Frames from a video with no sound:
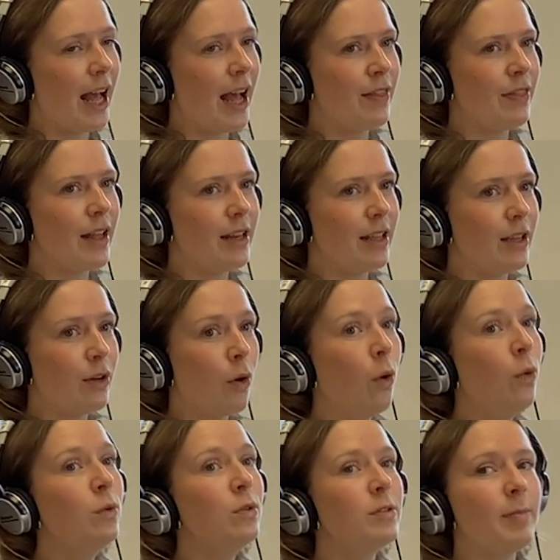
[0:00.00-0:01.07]
And then he
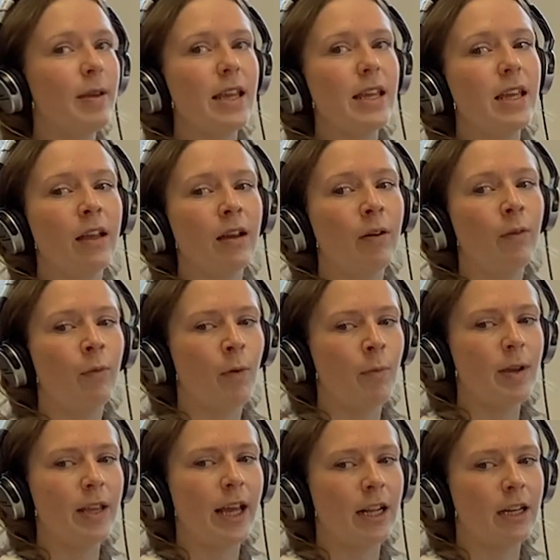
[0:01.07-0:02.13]
called me one
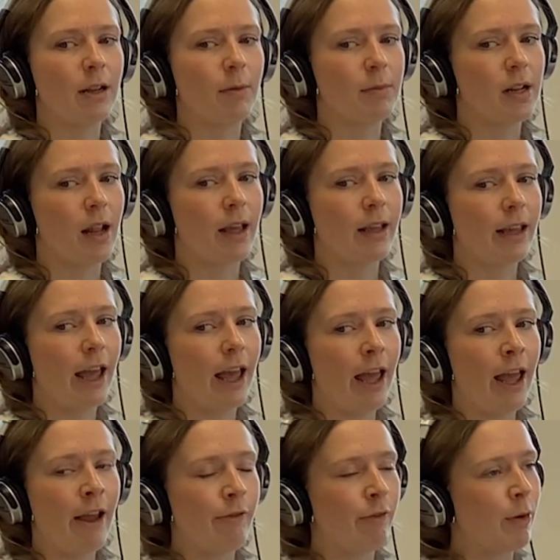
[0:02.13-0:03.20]
weekend and was like,
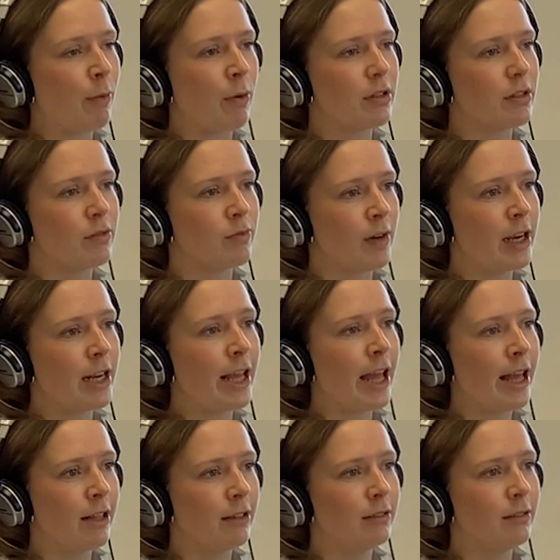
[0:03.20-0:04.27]
everyone's really
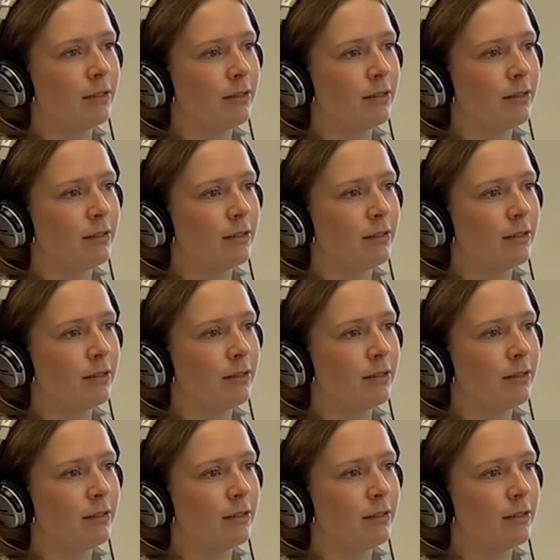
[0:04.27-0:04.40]
ill.